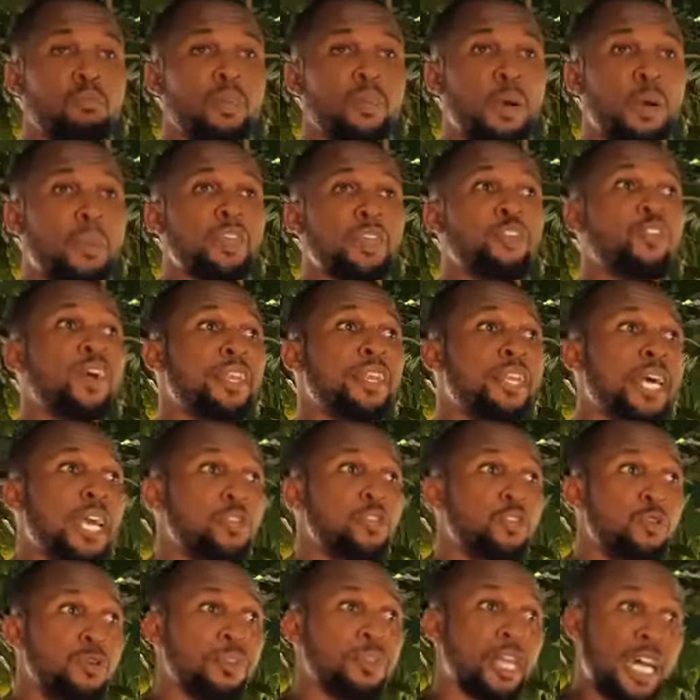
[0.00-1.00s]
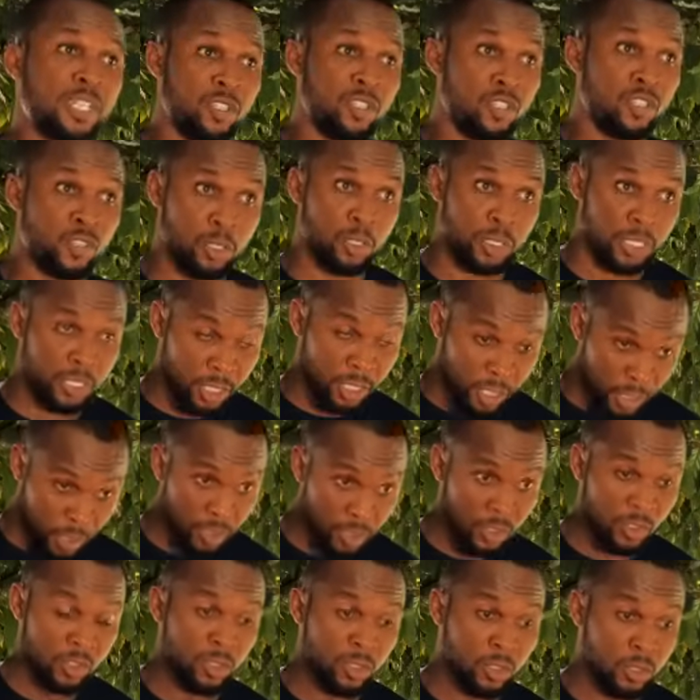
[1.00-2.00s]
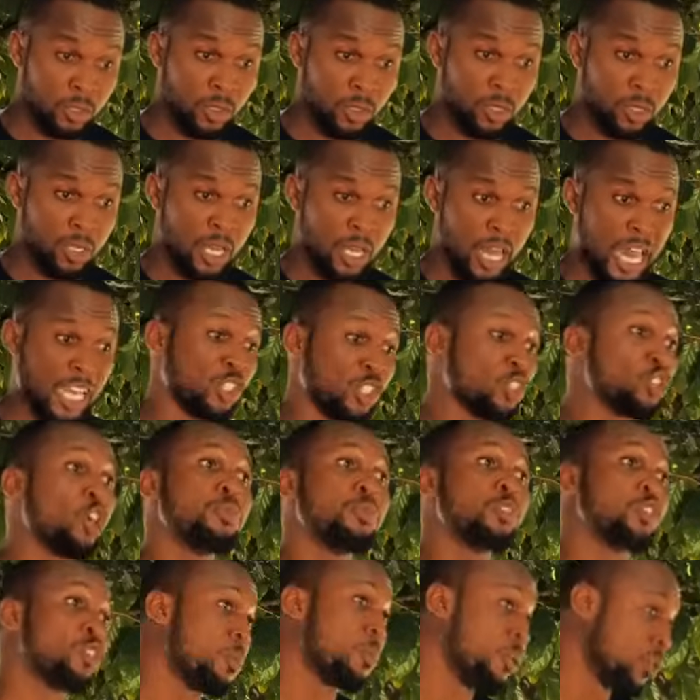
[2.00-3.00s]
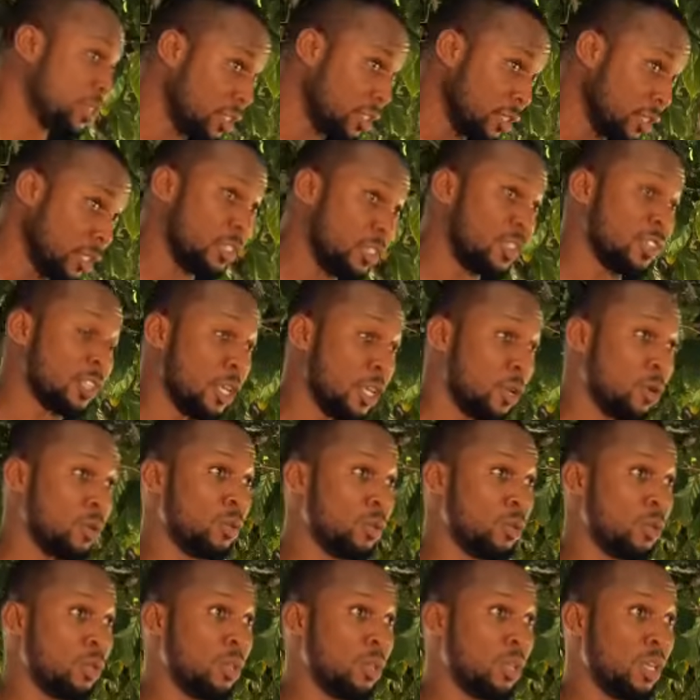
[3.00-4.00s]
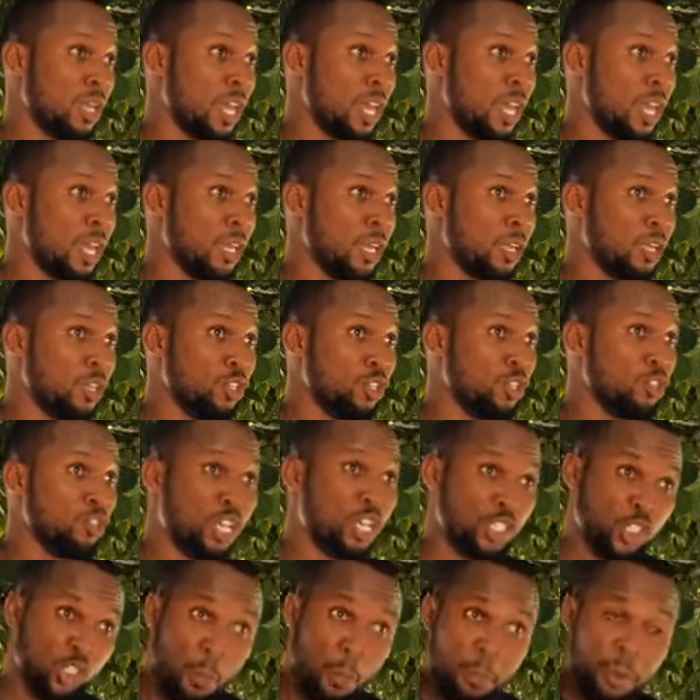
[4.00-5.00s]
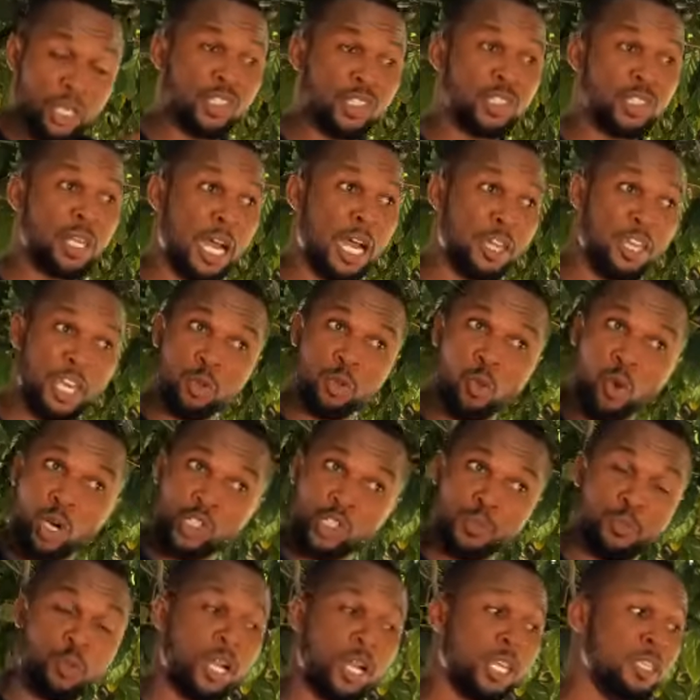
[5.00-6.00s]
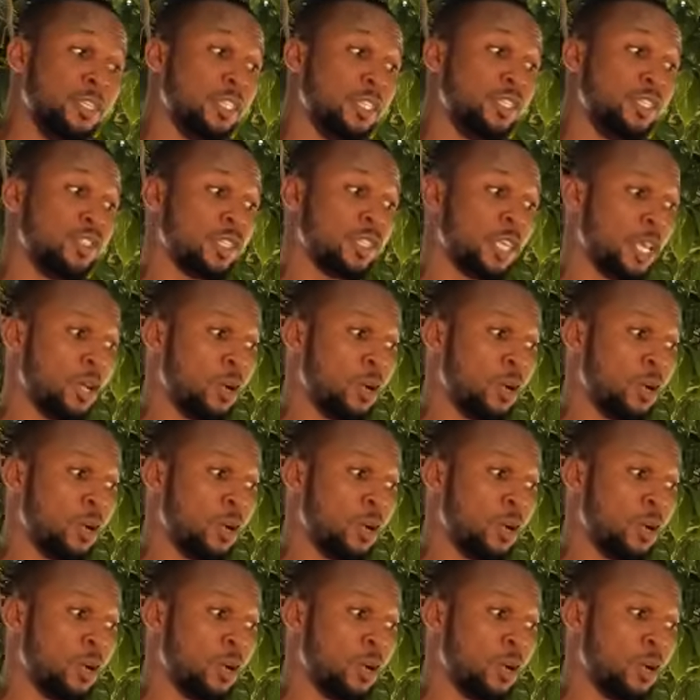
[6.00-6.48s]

Mama, you and I know that is not the case. And stop supporting this girl, eh? You're supporting her, you're the one spoiling this